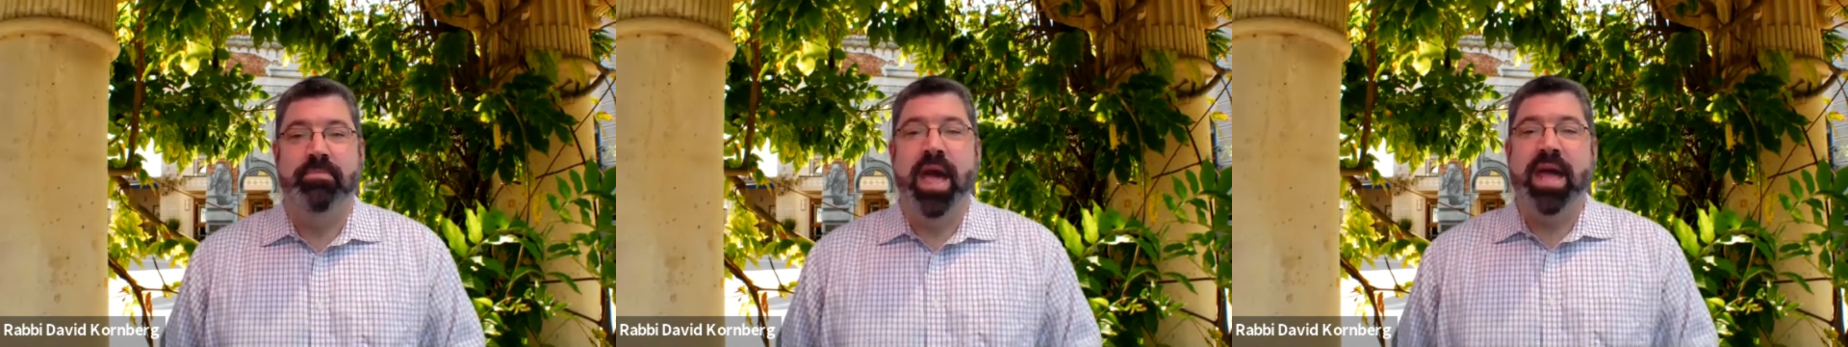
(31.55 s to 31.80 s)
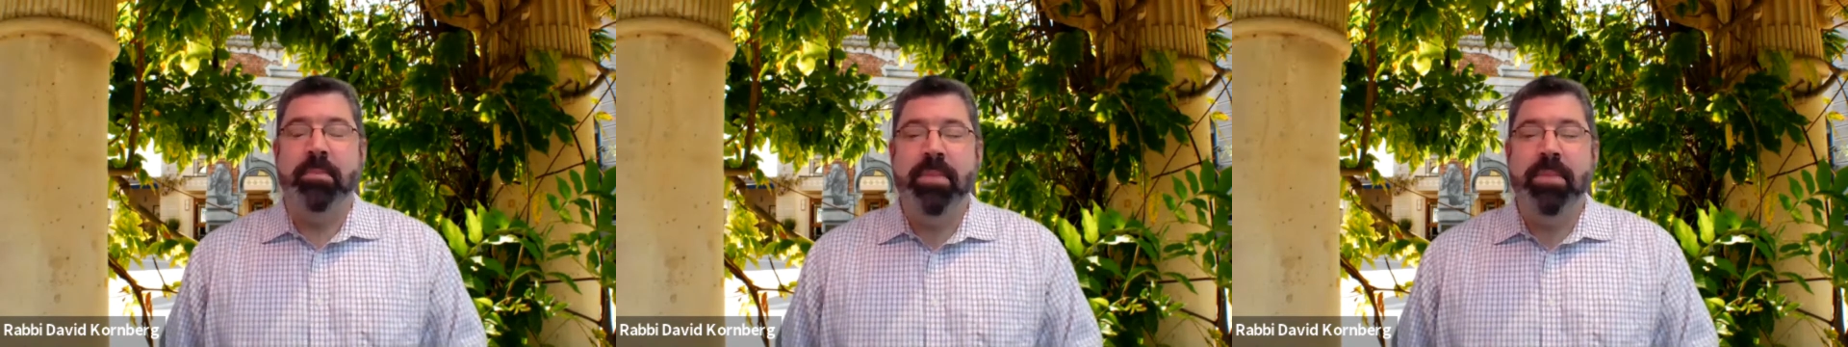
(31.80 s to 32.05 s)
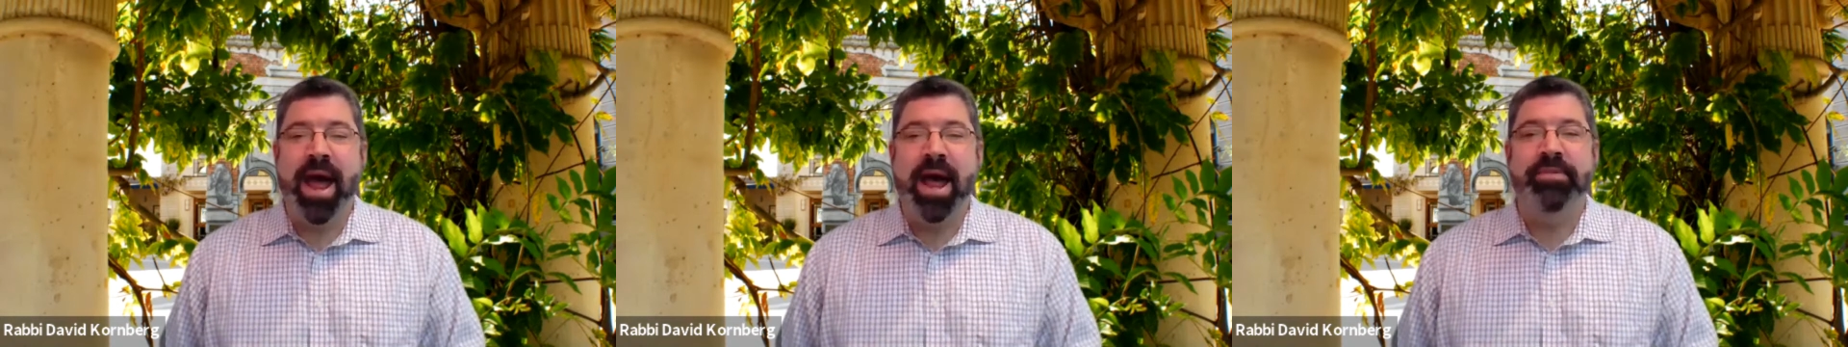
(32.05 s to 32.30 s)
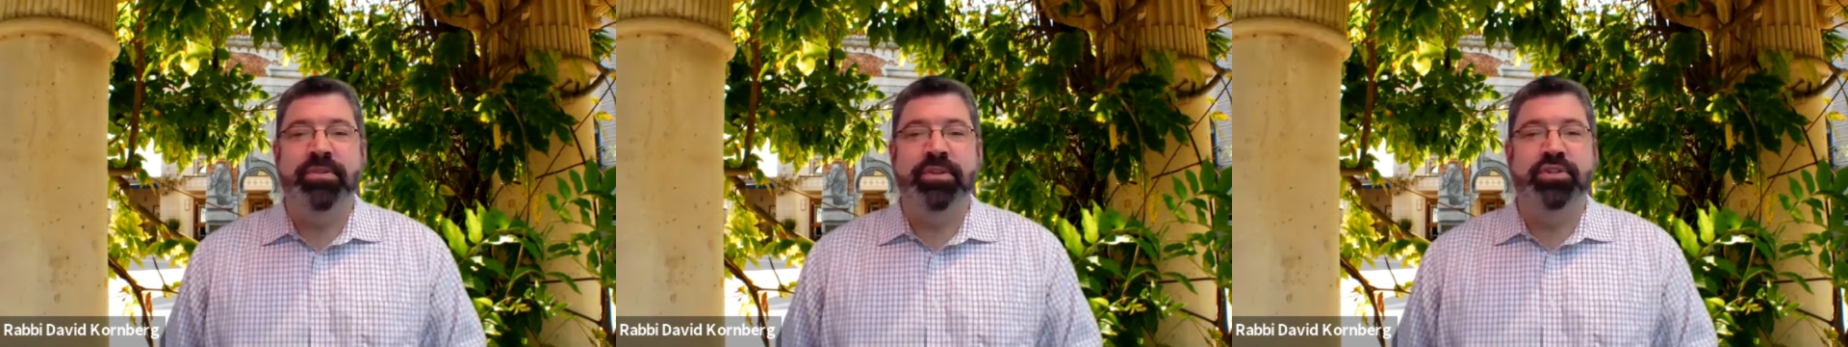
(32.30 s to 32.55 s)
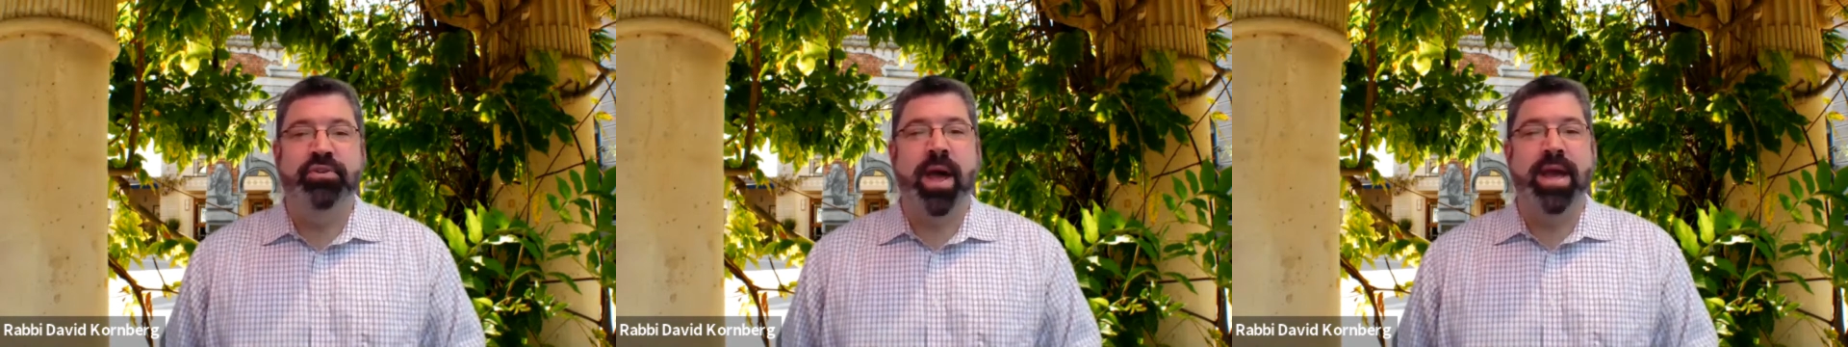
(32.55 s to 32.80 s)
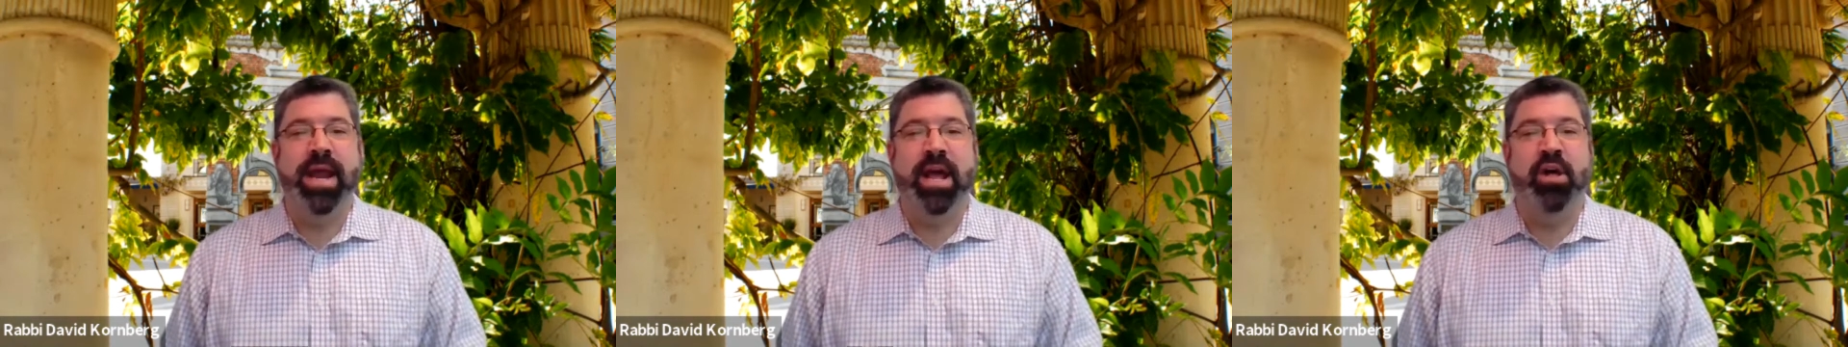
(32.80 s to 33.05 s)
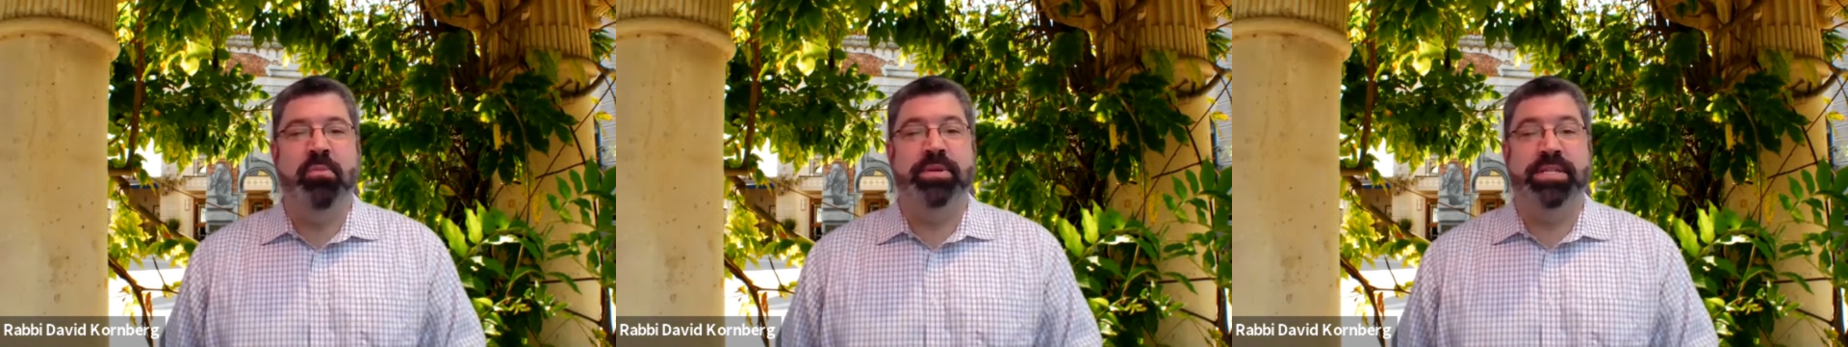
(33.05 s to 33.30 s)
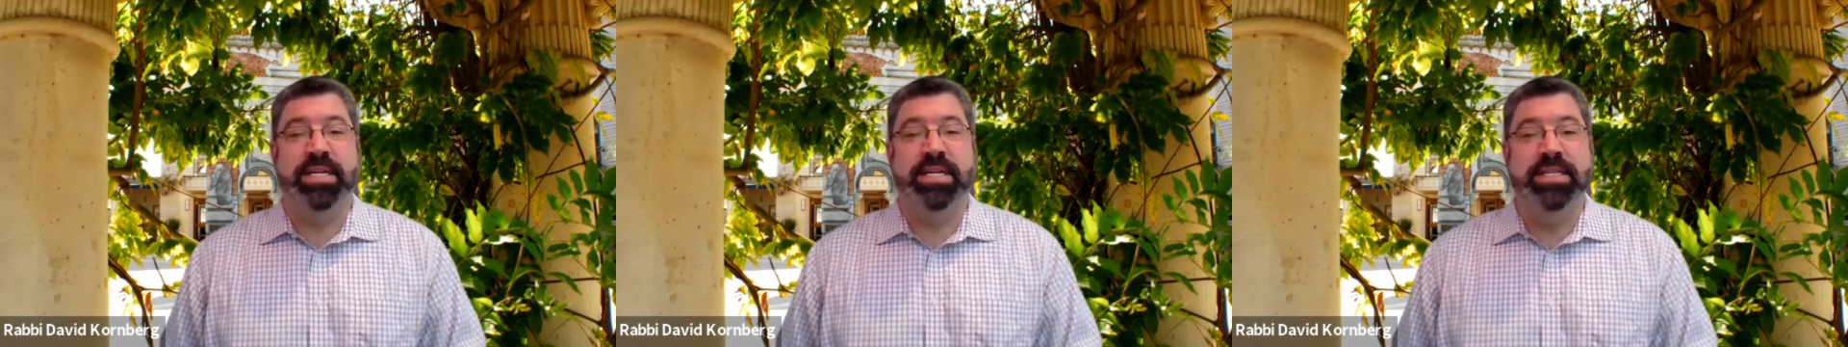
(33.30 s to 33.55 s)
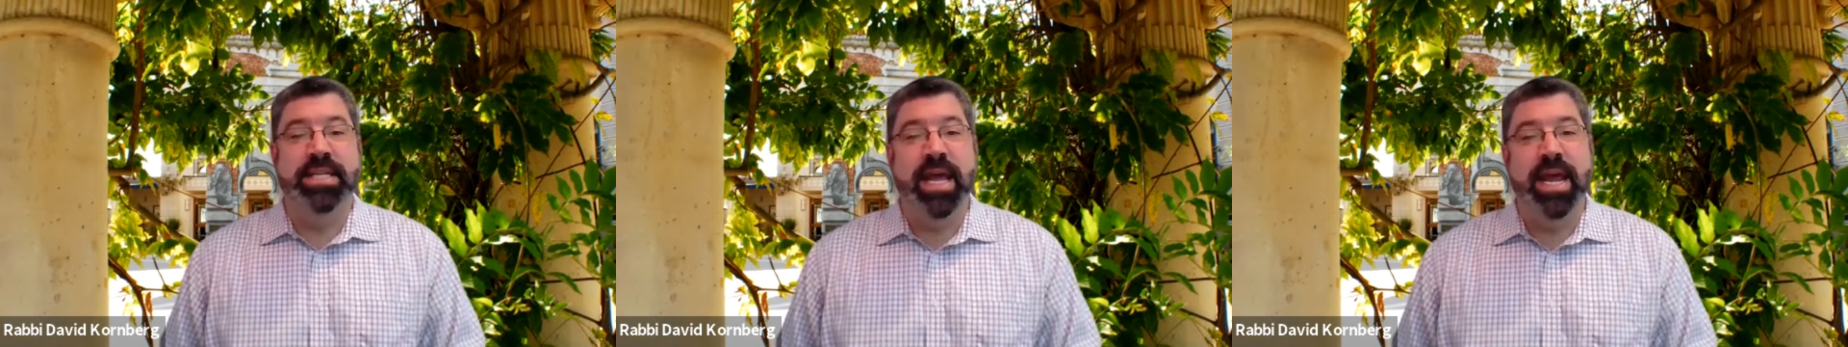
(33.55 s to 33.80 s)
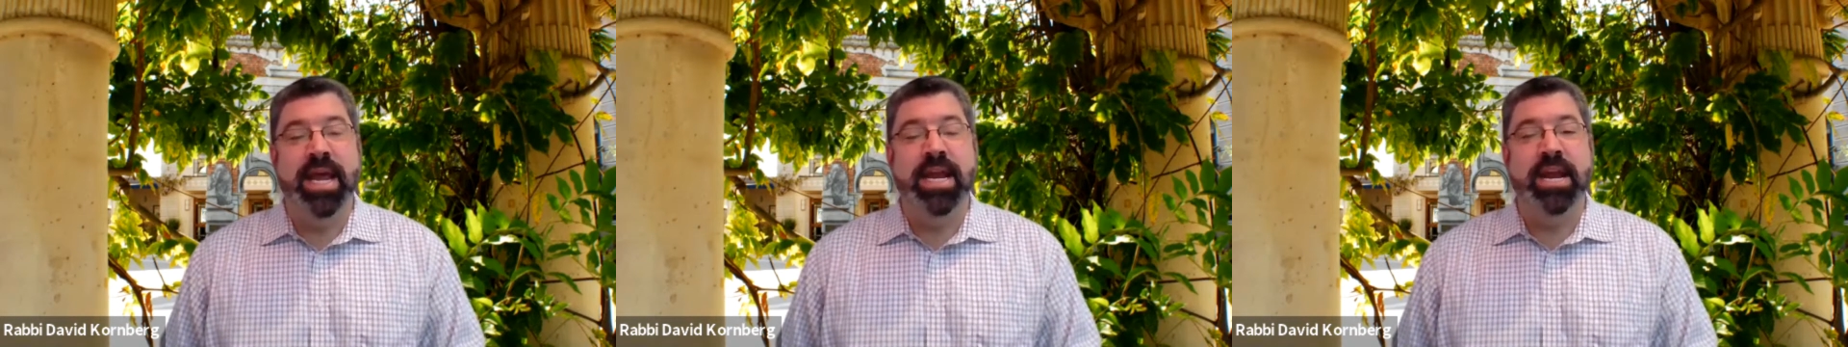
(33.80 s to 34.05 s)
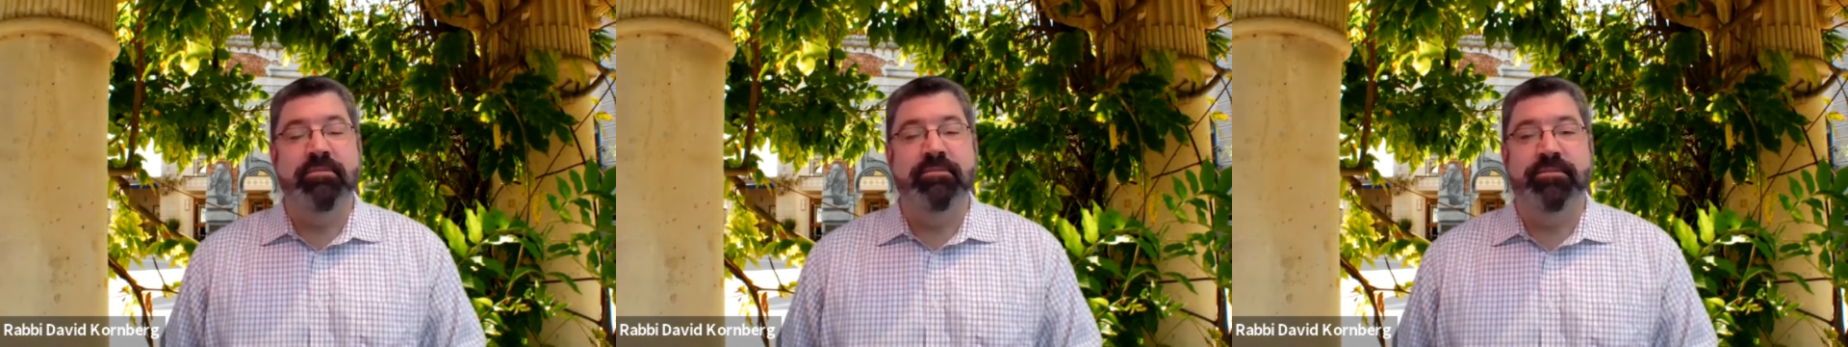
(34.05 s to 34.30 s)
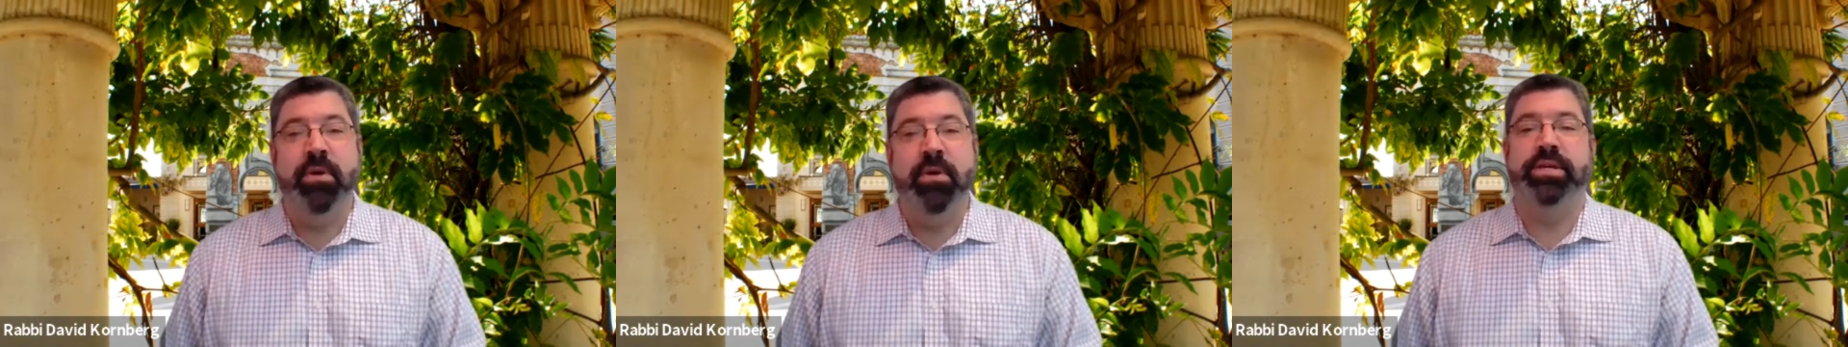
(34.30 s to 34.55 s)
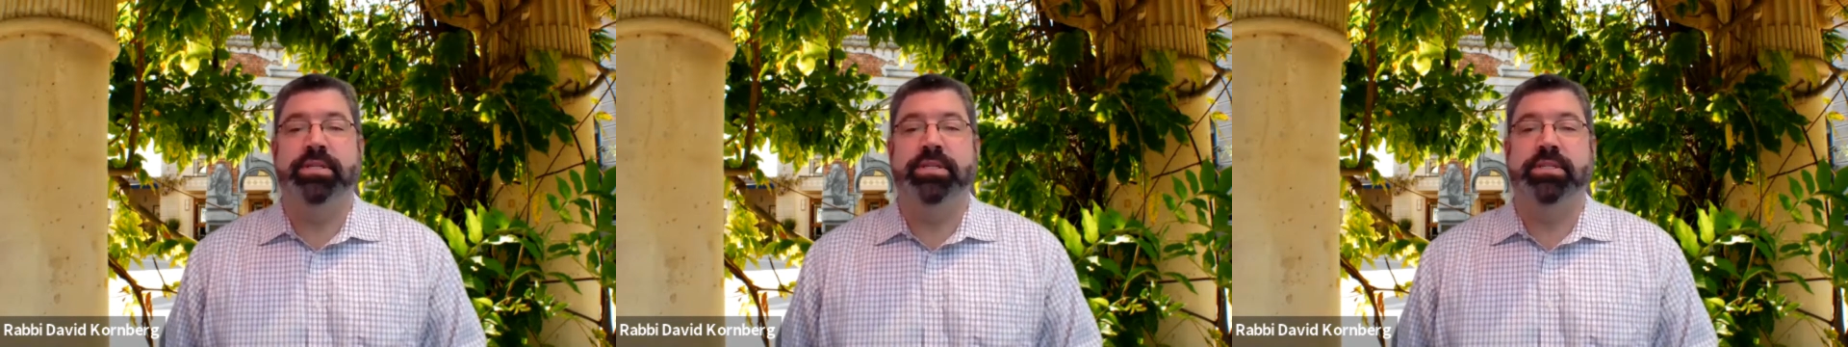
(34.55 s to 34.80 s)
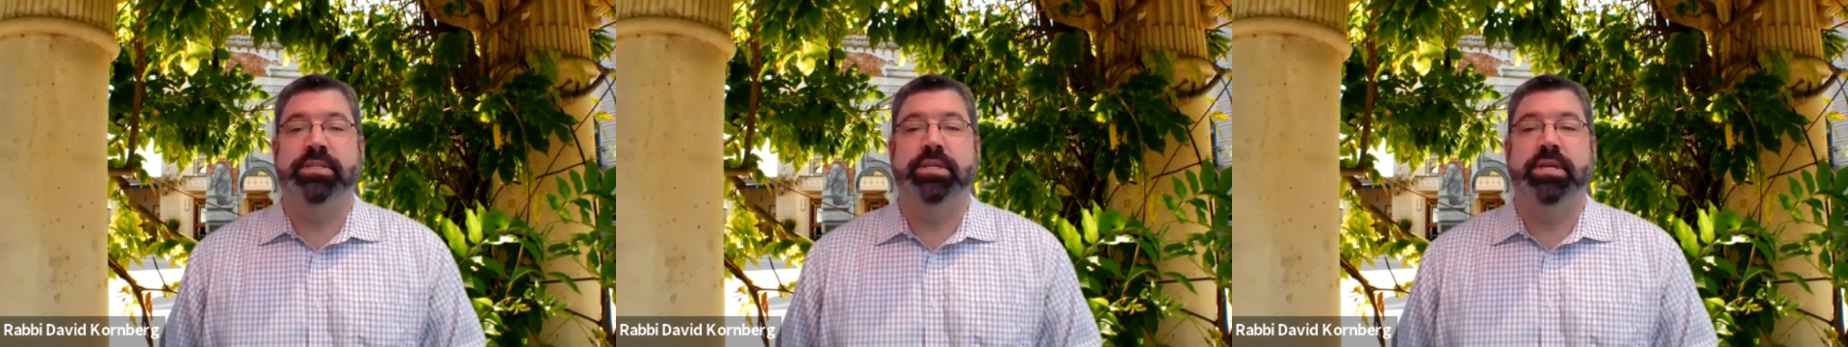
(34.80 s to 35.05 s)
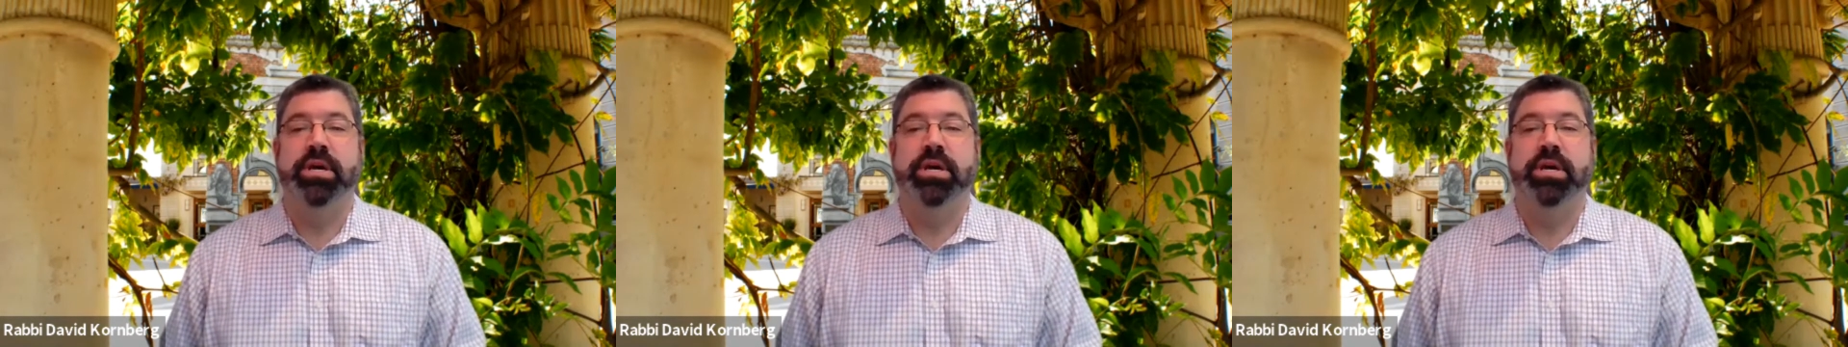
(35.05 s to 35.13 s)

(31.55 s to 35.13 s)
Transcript: and a path to try and help us contain and focus